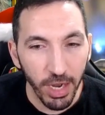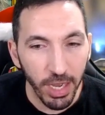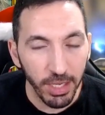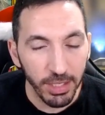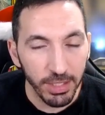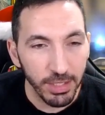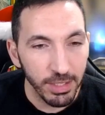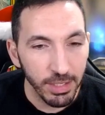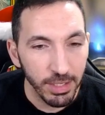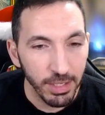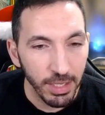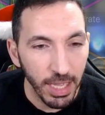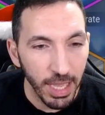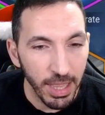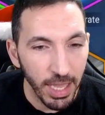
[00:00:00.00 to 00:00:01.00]
Rend
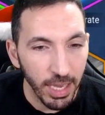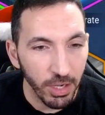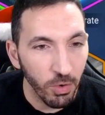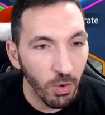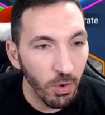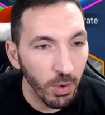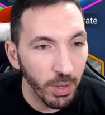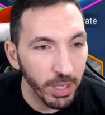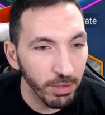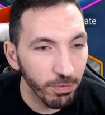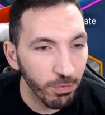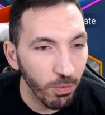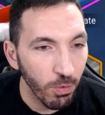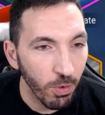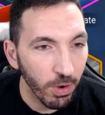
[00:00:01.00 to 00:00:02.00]
and then going
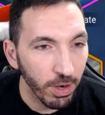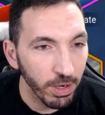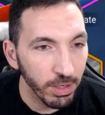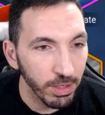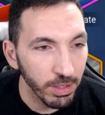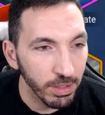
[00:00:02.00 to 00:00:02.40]
for...